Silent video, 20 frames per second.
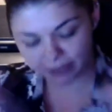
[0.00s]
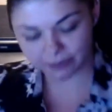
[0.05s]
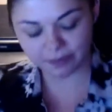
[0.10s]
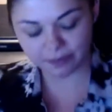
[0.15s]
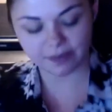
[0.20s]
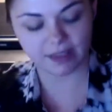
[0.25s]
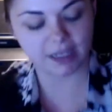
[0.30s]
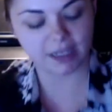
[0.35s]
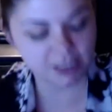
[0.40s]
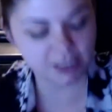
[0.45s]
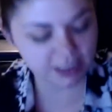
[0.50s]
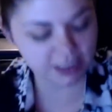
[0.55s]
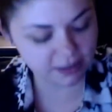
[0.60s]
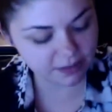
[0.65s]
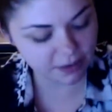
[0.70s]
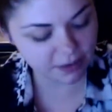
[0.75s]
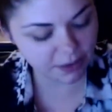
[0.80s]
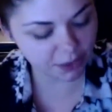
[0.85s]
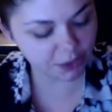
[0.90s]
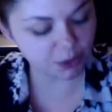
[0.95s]
there's
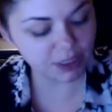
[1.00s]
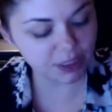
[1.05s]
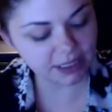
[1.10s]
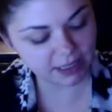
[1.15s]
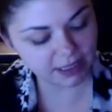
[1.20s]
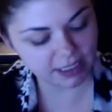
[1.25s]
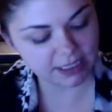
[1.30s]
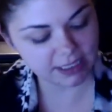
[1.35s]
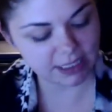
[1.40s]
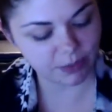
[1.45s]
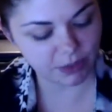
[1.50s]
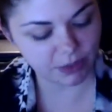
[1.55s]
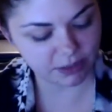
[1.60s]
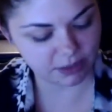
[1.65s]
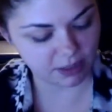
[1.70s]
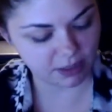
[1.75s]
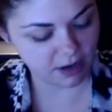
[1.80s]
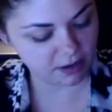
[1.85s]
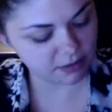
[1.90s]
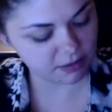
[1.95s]
three things I want to
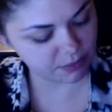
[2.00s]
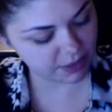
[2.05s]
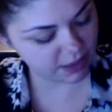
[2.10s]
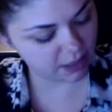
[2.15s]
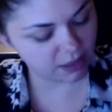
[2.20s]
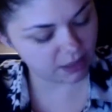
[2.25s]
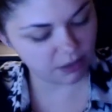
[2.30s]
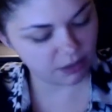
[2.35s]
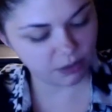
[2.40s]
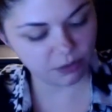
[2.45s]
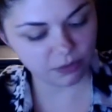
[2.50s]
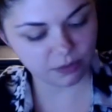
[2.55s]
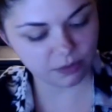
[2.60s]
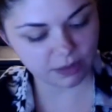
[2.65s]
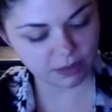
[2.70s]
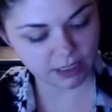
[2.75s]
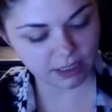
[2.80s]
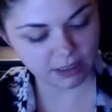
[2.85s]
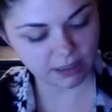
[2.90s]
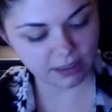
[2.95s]
talk with you,
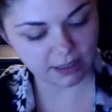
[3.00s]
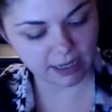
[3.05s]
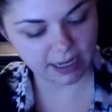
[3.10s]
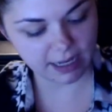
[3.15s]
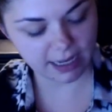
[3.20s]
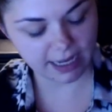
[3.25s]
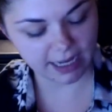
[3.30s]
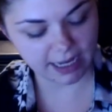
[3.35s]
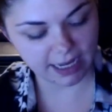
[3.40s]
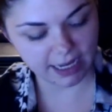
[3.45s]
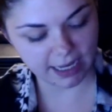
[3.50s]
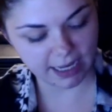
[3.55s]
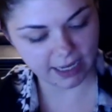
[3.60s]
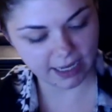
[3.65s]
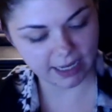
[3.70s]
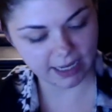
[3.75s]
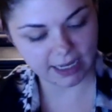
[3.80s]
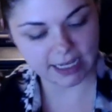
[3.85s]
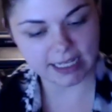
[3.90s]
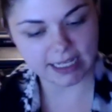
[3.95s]

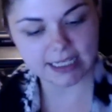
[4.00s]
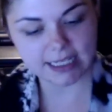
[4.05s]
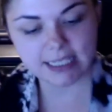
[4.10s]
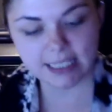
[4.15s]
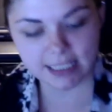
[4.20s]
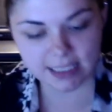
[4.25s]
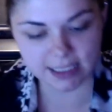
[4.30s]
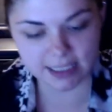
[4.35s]
and it's